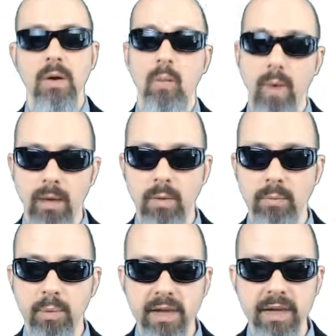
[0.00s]
Why
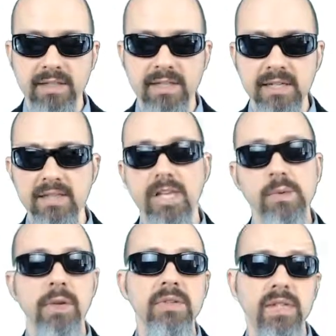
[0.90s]
1.96? Because
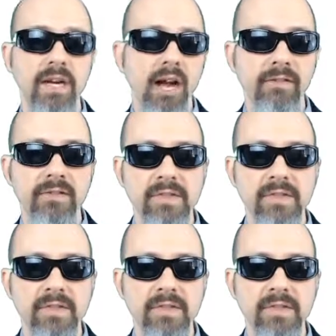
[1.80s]
we're using an alpha of